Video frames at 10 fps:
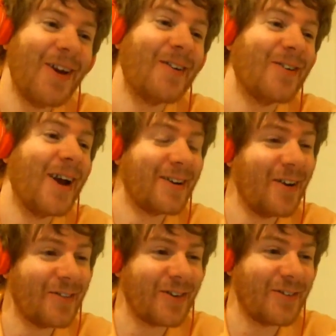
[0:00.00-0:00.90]
off track. No, I
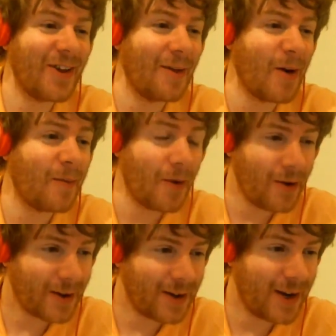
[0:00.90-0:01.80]
was going to say
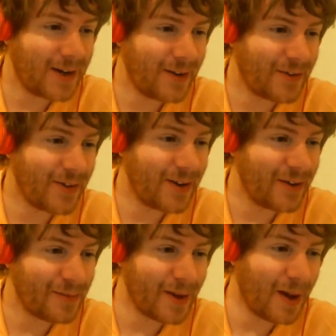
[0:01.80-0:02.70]
about Canadian
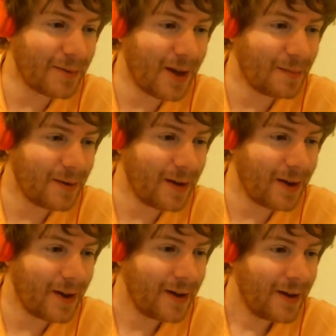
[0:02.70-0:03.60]
cities, blah, blah, blah.